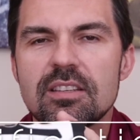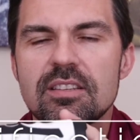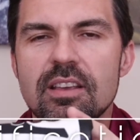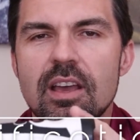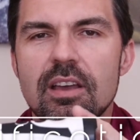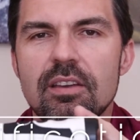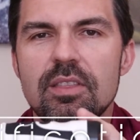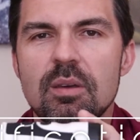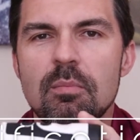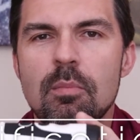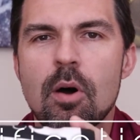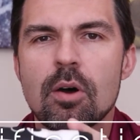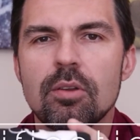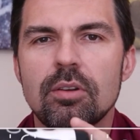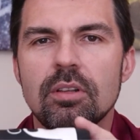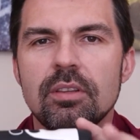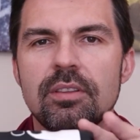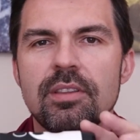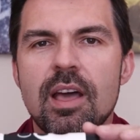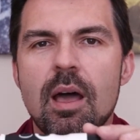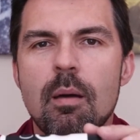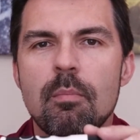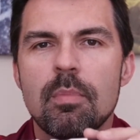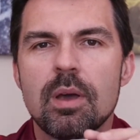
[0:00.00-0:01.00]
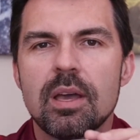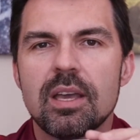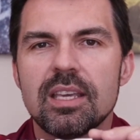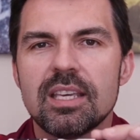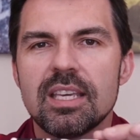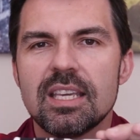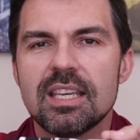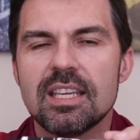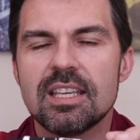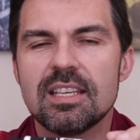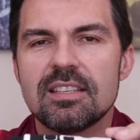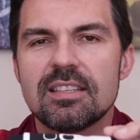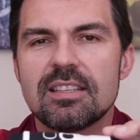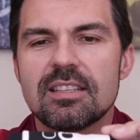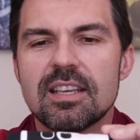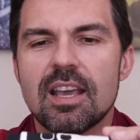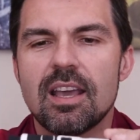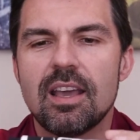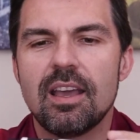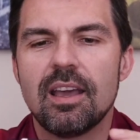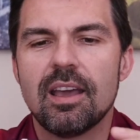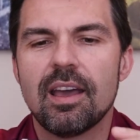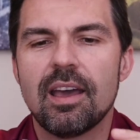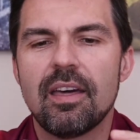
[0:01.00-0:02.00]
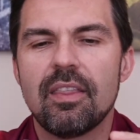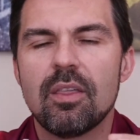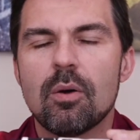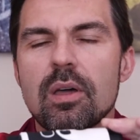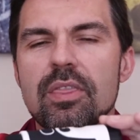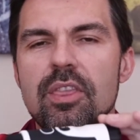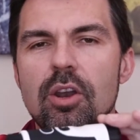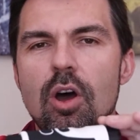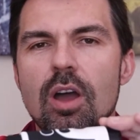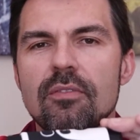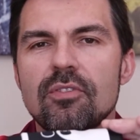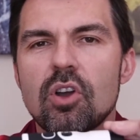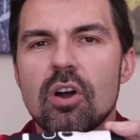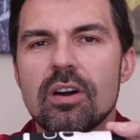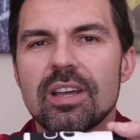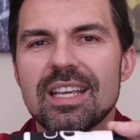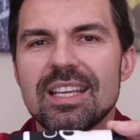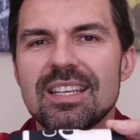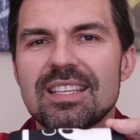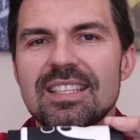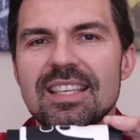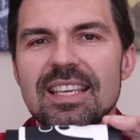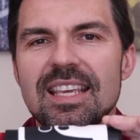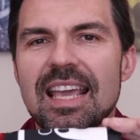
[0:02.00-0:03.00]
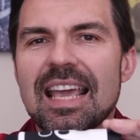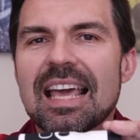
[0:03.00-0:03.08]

So the model number is, the one that I've got is the